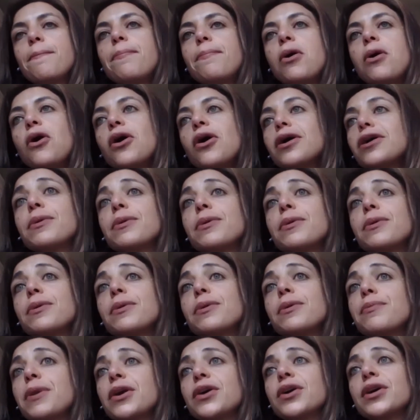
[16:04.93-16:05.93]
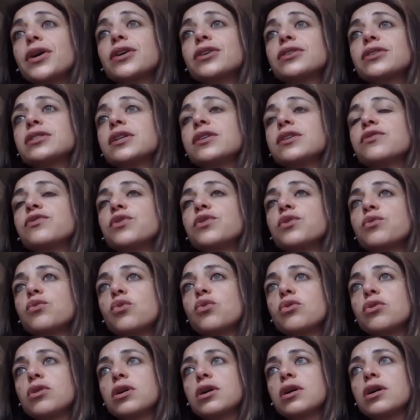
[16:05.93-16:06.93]
And part of preparing ourselves
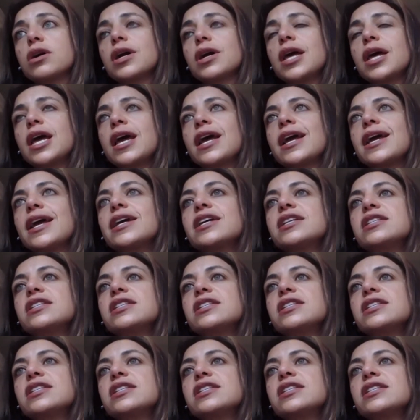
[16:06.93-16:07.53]
for war